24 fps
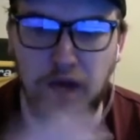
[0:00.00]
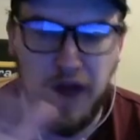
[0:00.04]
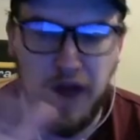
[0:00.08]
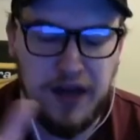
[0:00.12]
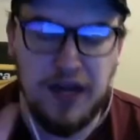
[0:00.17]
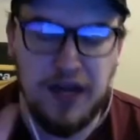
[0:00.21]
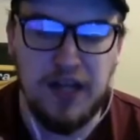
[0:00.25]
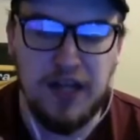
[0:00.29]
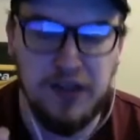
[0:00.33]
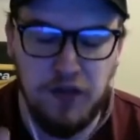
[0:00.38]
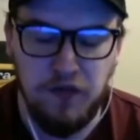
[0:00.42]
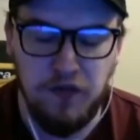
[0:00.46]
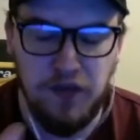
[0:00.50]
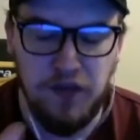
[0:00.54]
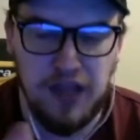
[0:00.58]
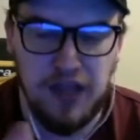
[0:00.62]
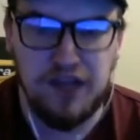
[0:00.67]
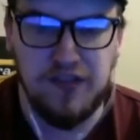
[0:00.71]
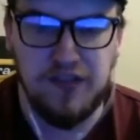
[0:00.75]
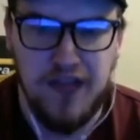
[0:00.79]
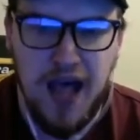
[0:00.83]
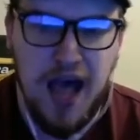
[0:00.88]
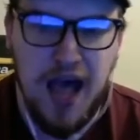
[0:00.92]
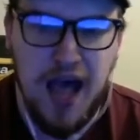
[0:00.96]
They need to
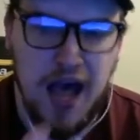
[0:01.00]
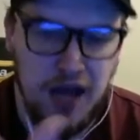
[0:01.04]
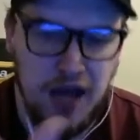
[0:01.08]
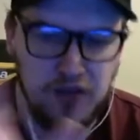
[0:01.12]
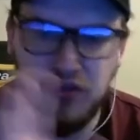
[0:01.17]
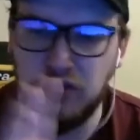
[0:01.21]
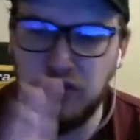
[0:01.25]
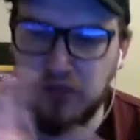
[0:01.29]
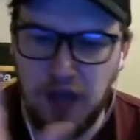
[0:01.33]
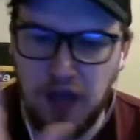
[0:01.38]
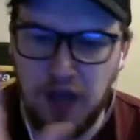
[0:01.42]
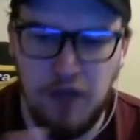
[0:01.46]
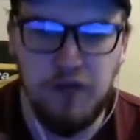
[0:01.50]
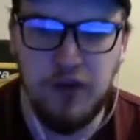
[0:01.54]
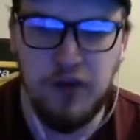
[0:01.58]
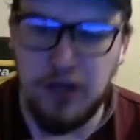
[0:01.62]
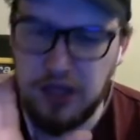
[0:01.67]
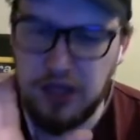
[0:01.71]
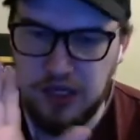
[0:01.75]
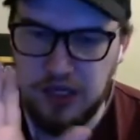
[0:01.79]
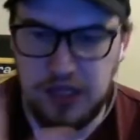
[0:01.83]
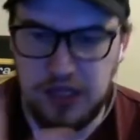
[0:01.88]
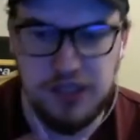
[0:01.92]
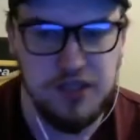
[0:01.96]
fix that. Arsenal
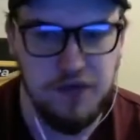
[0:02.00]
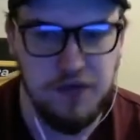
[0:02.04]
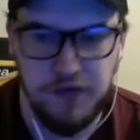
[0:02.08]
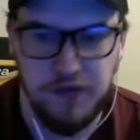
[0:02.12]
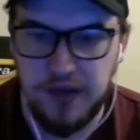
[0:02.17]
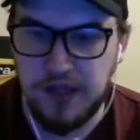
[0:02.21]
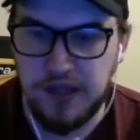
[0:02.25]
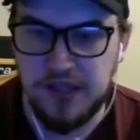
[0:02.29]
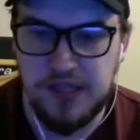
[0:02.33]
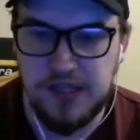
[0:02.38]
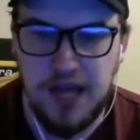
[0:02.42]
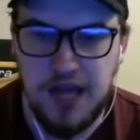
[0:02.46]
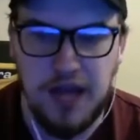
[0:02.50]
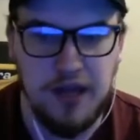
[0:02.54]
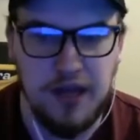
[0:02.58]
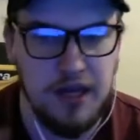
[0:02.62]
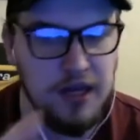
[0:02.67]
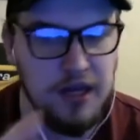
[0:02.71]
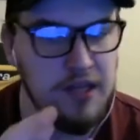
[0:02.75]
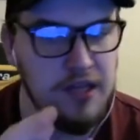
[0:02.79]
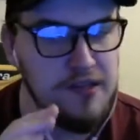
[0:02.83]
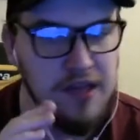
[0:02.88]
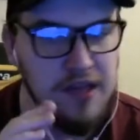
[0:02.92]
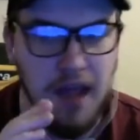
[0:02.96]
definitely need to fix that. They
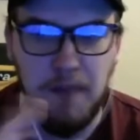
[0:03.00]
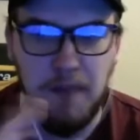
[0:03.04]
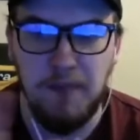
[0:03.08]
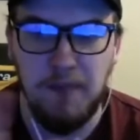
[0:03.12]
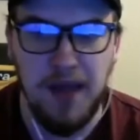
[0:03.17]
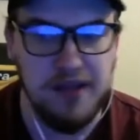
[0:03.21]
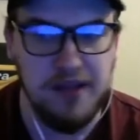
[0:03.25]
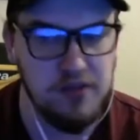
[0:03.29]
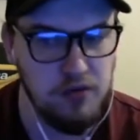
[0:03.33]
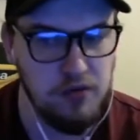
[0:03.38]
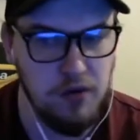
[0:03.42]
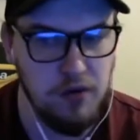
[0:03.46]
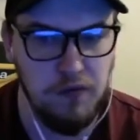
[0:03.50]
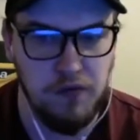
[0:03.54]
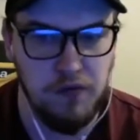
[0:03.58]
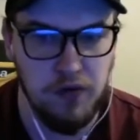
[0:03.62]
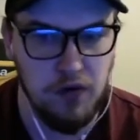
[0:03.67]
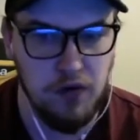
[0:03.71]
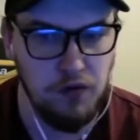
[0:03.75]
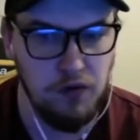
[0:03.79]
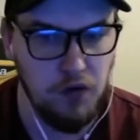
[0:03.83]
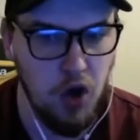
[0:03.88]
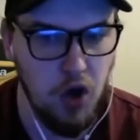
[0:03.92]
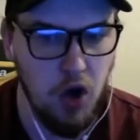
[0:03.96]
need to get better in
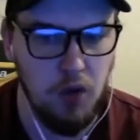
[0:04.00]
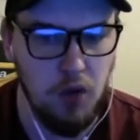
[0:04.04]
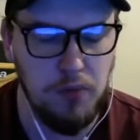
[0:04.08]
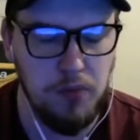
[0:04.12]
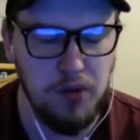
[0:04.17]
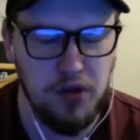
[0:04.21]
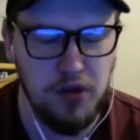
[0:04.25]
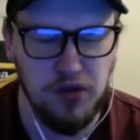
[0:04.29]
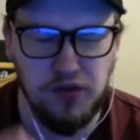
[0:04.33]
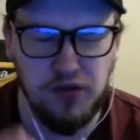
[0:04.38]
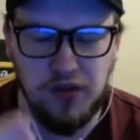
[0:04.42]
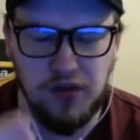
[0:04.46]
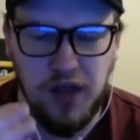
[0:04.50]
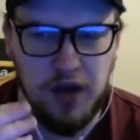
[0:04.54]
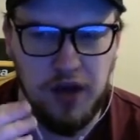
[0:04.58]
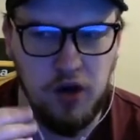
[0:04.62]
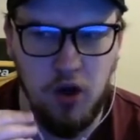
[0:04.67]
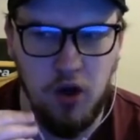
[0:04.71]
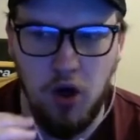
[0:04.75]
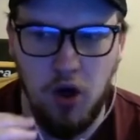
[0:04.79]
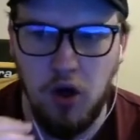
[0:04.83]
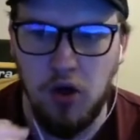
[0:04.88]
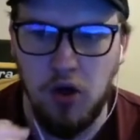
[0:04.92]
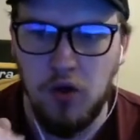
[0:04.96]
front of goal, because they're
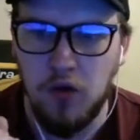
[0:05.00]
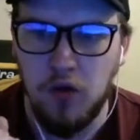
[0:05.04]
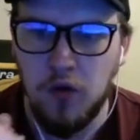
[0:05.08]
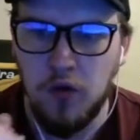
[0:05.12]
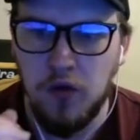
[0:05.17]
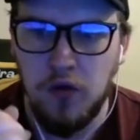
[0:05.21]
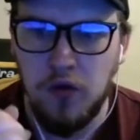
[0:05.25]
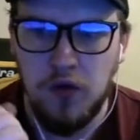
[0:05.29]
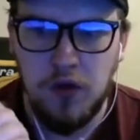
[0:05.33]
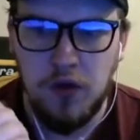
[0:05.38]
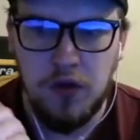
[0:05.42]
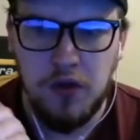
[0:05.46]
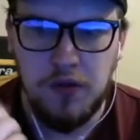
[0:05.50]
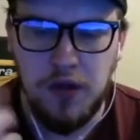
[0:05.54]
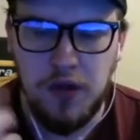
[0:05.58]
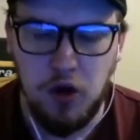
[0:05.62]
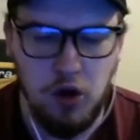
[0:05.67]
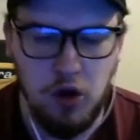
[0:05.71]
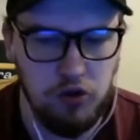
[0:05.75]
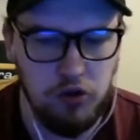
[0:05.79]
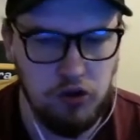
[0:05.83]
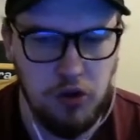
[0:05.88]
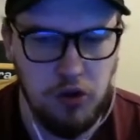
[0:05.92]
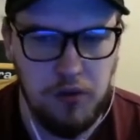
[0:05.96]
not
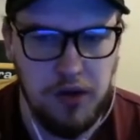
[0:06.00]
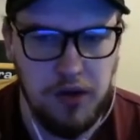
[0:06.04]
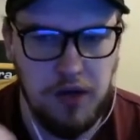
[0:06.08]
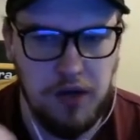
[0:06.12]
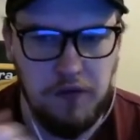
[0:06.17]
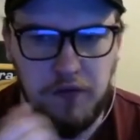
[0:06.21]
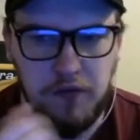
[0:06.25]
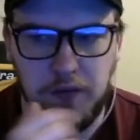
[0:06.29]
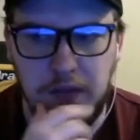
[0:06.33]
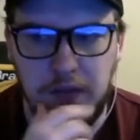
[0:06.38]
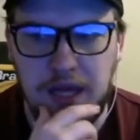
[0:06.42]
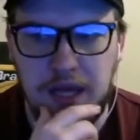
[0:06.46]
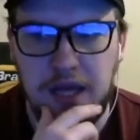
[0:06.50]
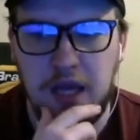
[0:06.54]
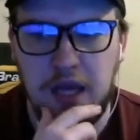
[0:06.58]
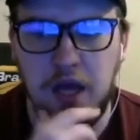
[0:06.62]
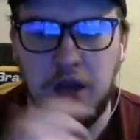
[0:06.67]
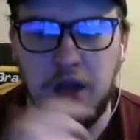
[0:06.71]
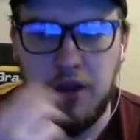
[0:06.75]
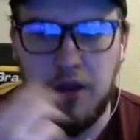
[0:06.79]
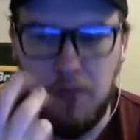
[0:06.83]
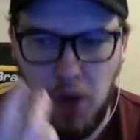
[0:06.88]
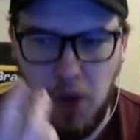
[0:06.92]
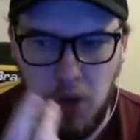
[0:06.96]
doing it for me
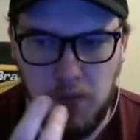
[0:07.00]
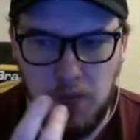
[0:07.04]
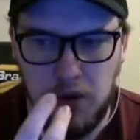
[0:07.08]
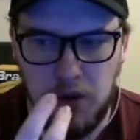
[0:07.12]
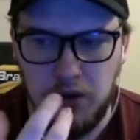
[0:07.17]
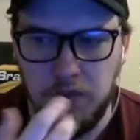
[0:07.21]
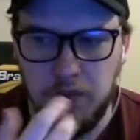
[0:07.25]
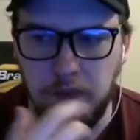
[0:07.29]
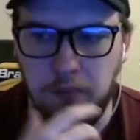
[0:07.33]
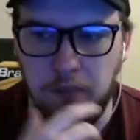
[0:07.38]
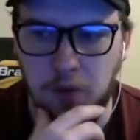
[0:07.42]
at the moment.